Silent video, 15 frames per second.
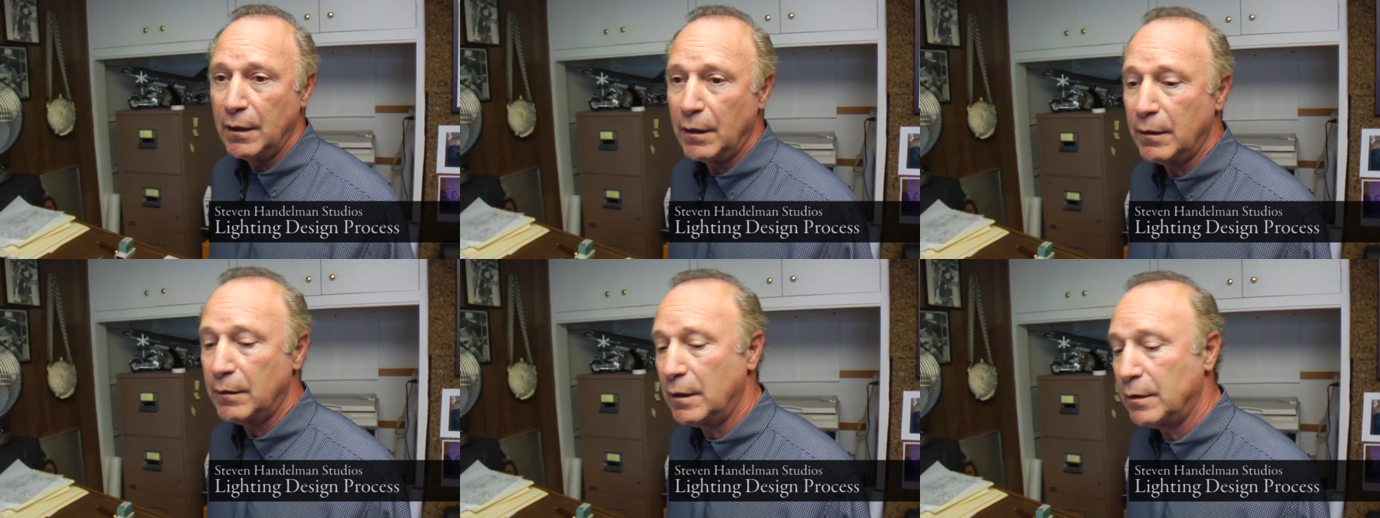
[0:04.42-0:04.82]

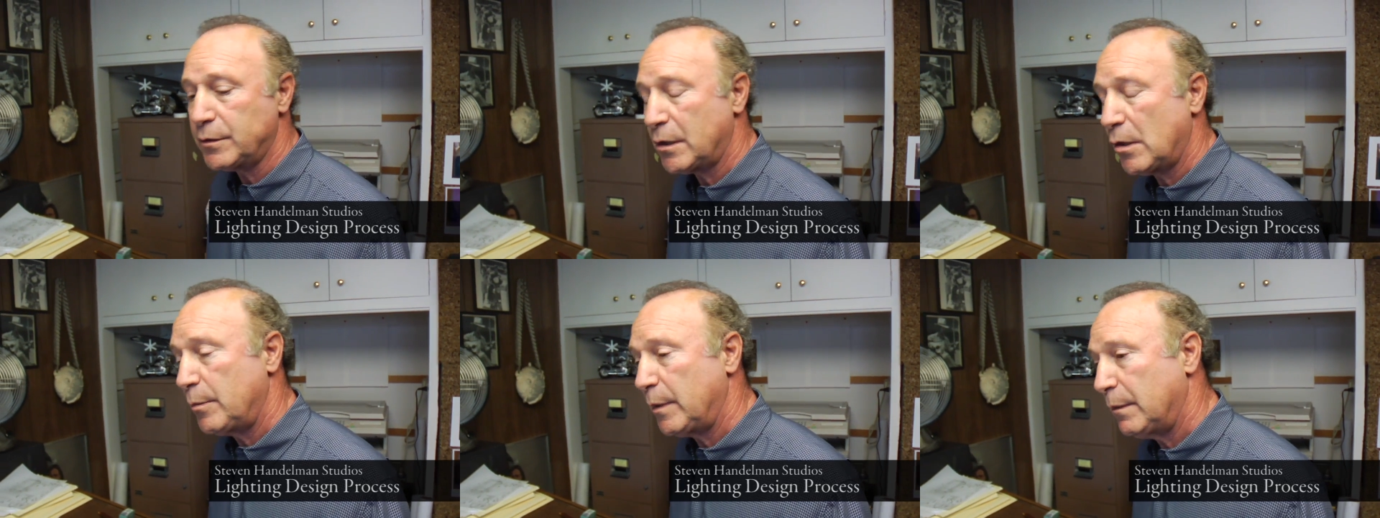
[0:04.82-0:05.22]
or they'll
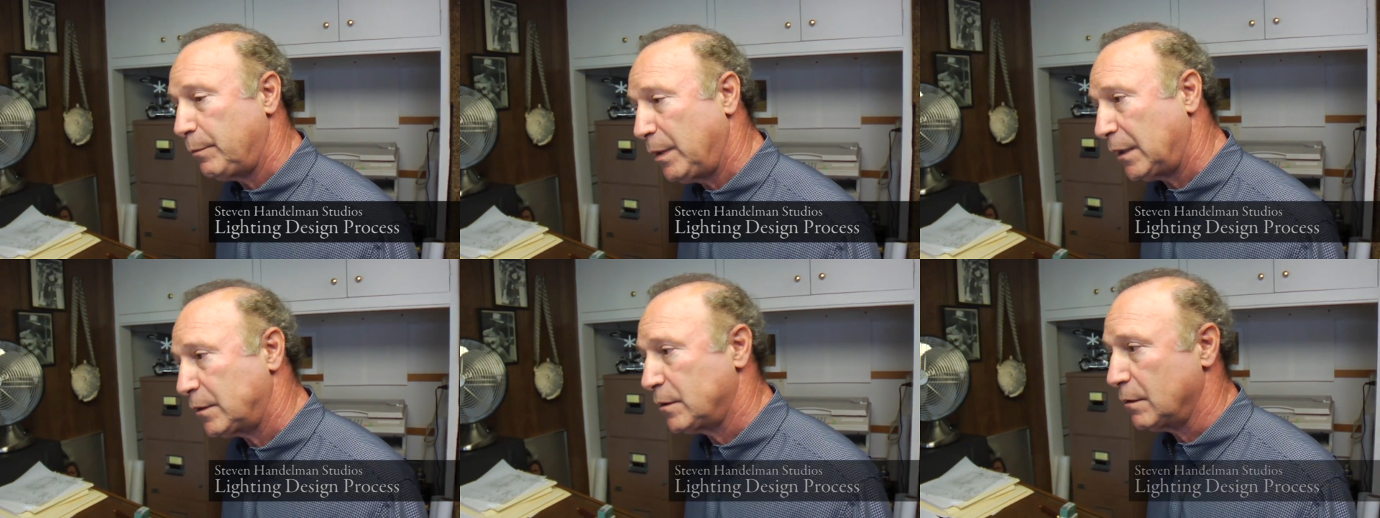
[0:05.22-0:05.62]
show me a
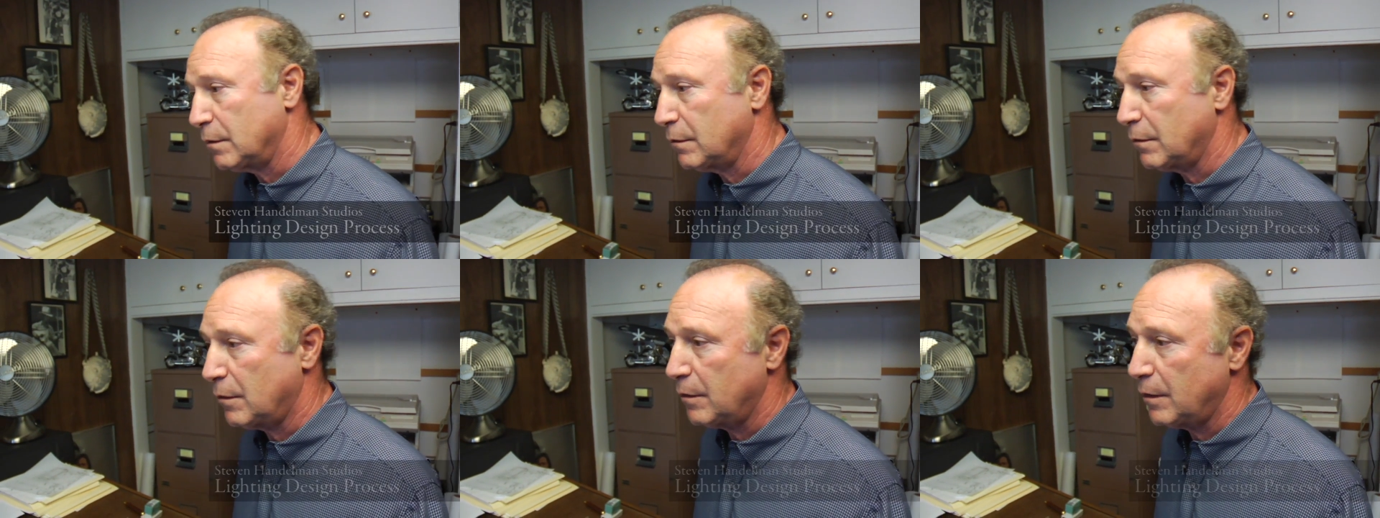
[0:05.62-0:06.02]

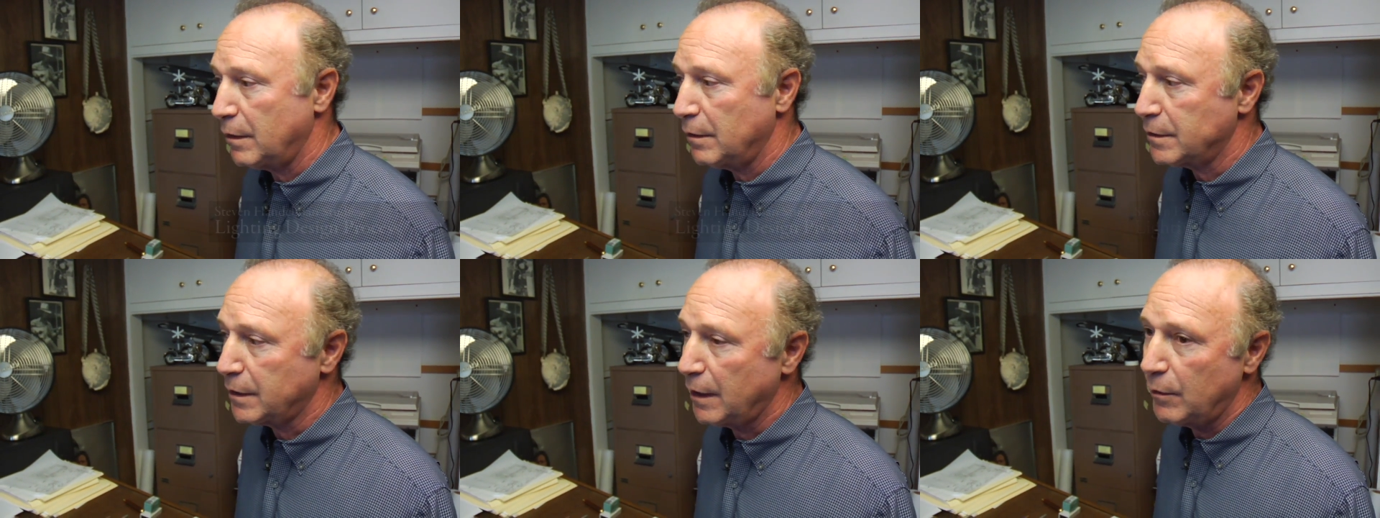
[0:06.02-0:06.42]
picture, or
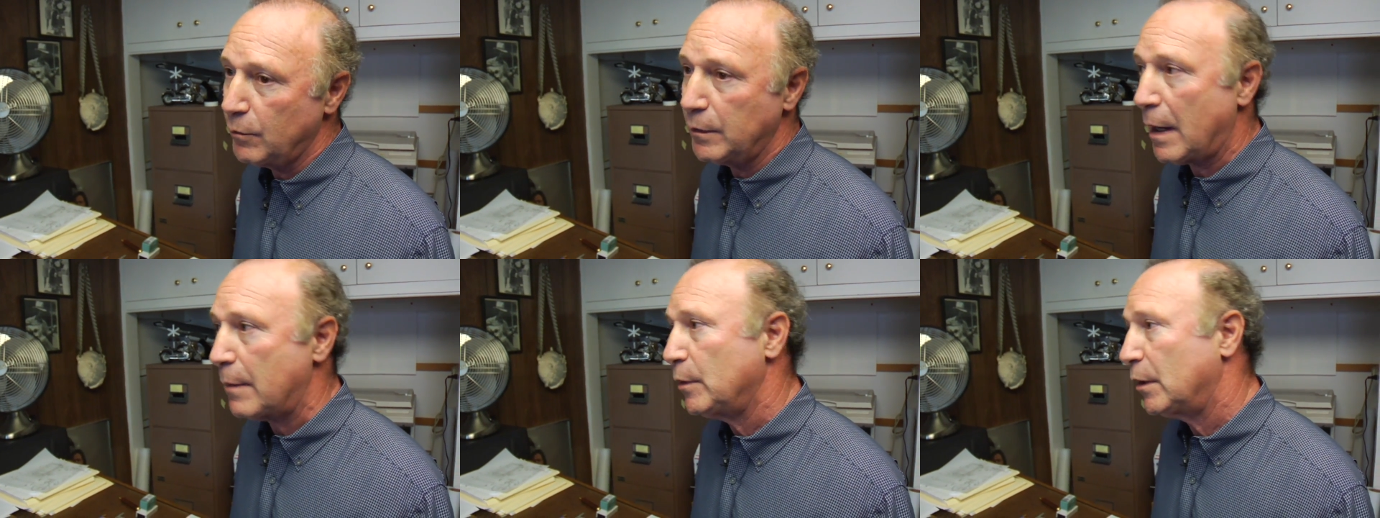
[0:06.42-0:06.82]
they'll say,
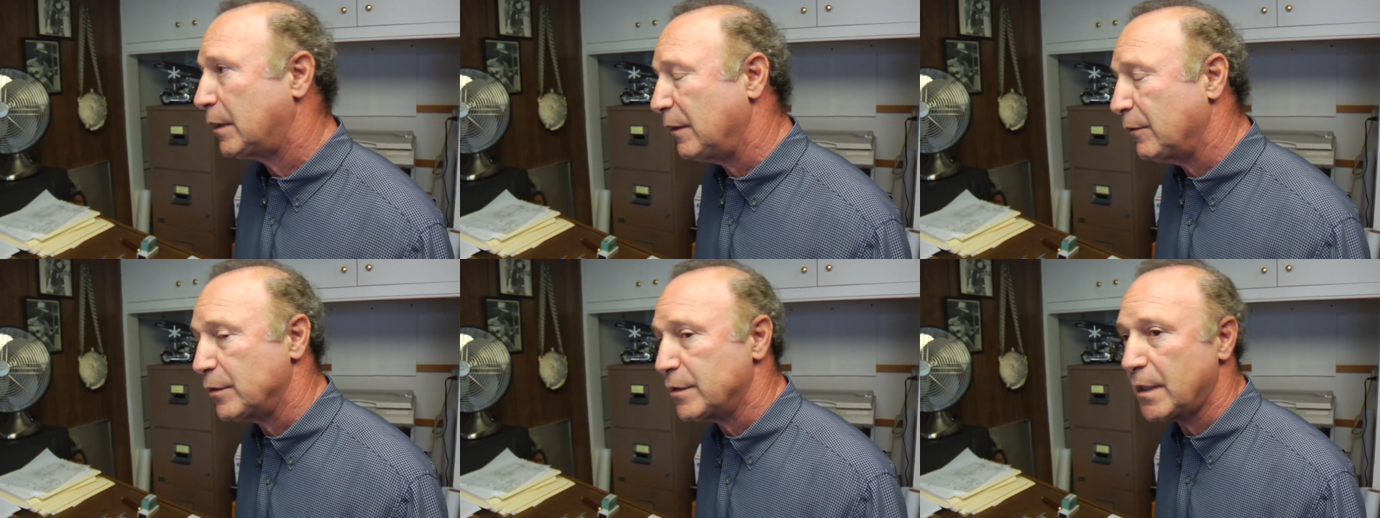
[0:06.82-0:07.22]
well, I'm
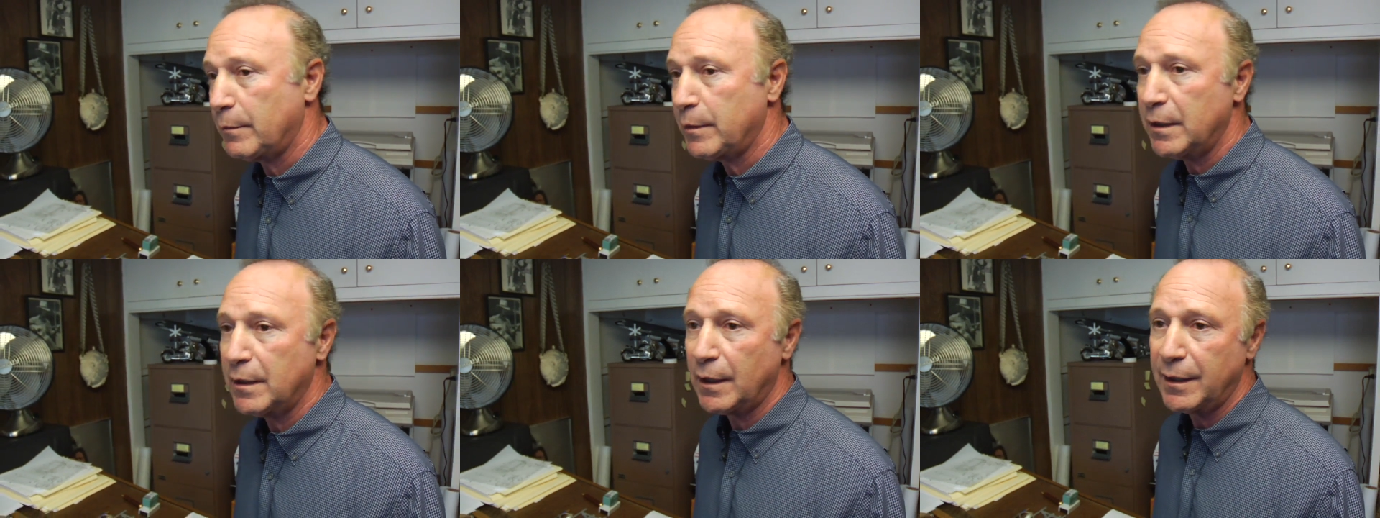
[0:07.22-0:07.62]
looking for
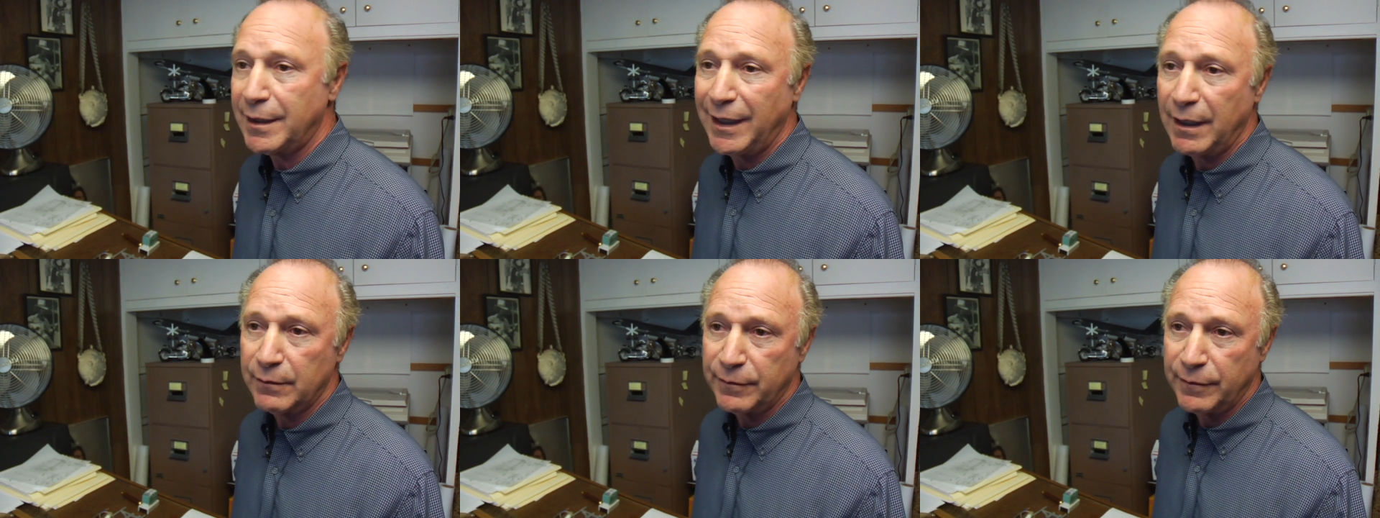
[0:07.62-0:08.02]
something and I
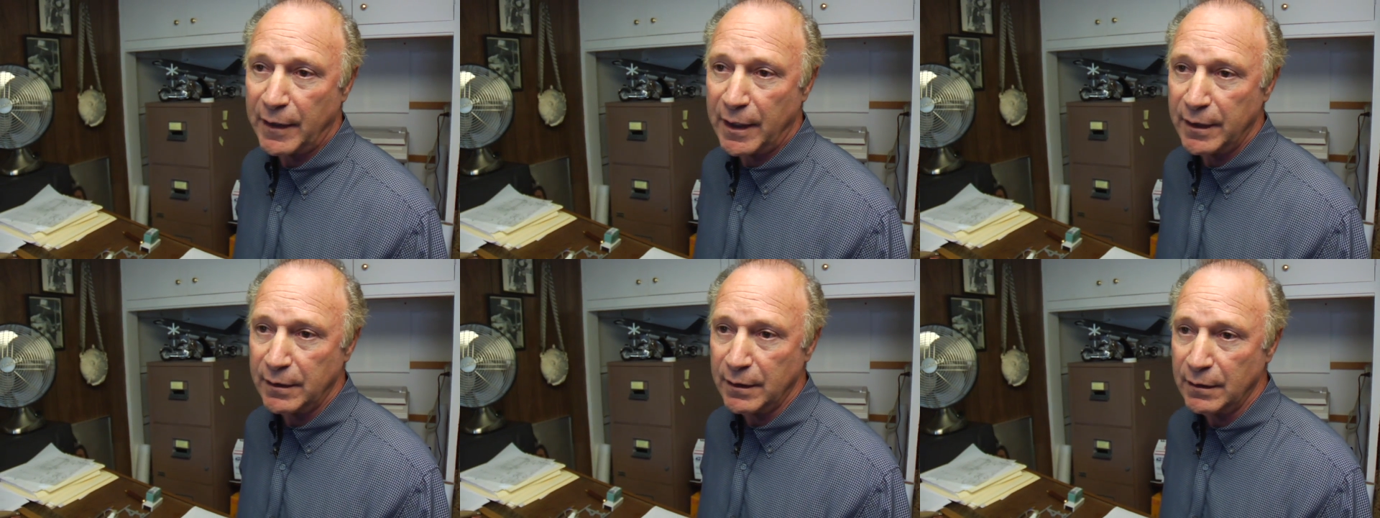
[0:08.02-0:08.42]
can't
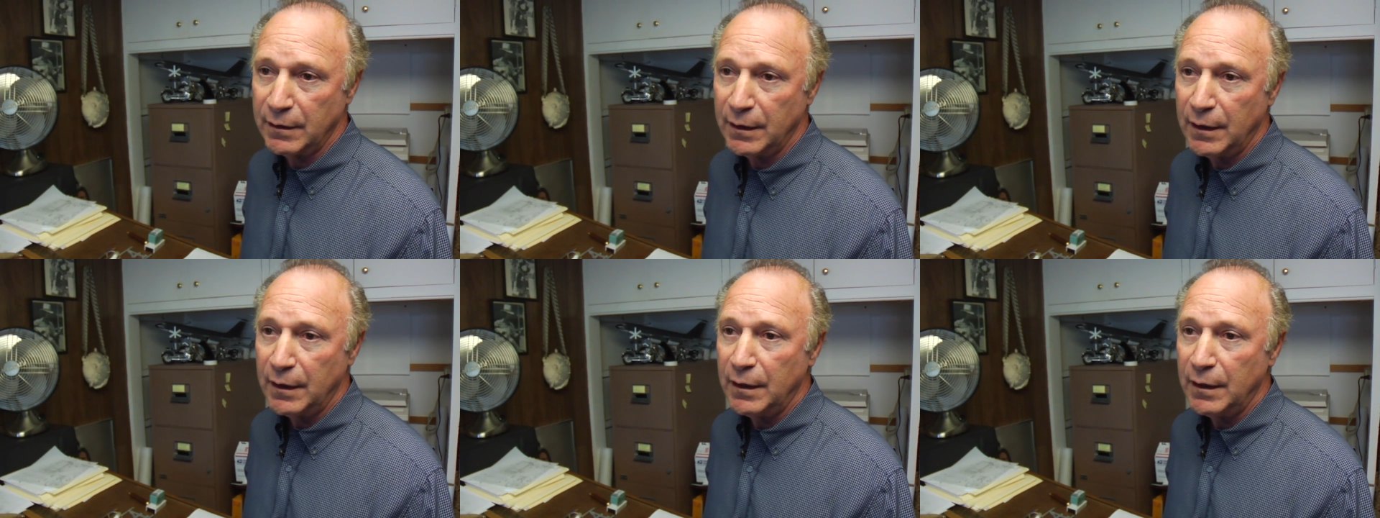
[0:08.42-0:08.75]
find it.